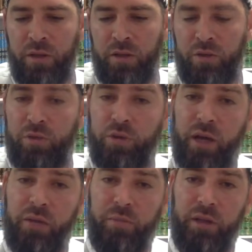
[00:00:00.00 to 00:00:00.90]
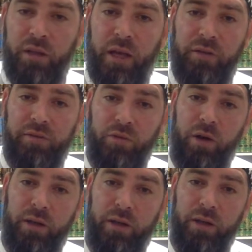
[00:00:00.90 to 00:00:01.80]
to try and bring life to
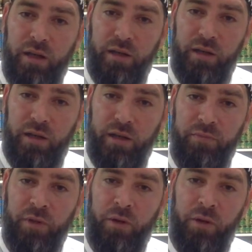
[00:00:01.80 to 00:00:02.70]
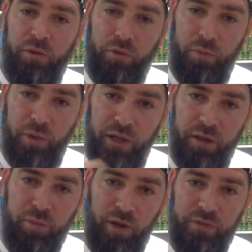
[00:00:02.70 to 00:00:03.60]
our insides through bringing
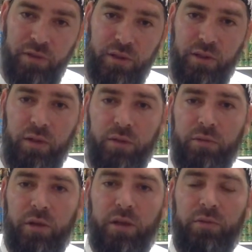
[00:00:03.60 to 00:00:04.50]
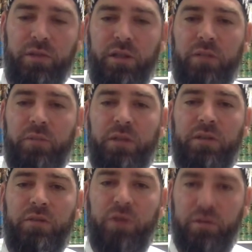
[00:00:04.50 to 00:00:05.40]
the Prophet sallallahu alaihi wasallam
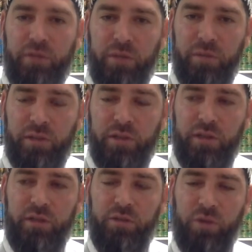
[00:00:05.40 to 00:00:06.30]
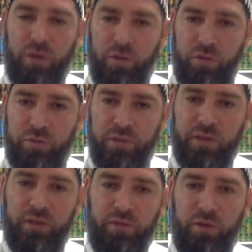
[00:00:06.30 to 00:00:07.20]
into our families and into our homes and
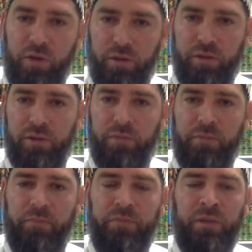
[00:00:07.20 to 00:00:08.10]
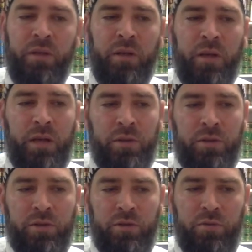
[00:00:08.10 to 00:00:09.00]
into our hearts. And
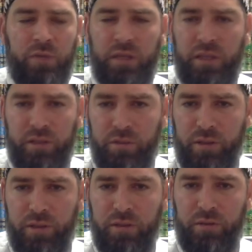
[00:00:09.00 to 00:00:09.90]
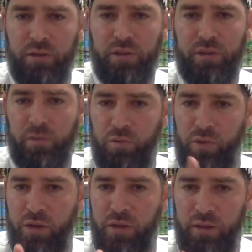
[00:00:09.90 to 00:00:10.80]
there's two really easy ways to do this. Number
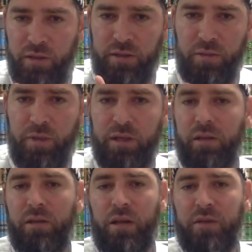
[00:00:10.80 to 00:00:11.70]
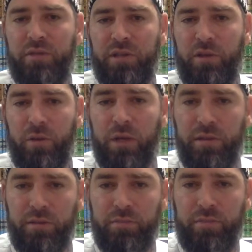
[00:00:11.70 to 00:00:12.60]
one is to make a lot of
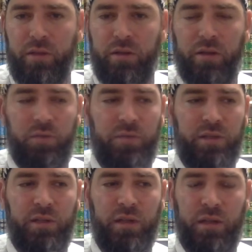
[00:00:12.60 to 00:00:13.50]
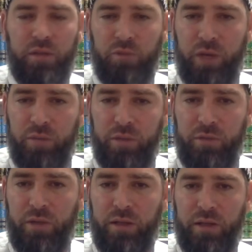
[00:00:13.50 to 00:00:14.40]
salawat. Allahumma salli ala Muhammad
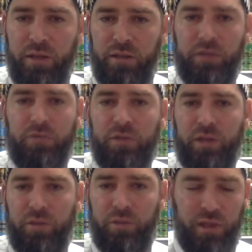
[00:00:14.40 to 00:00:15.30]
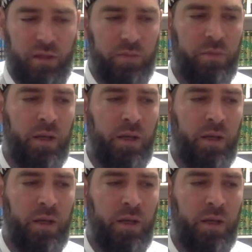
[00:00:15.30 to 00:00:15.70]
wa ala alihi wa sahbihi wa sallam.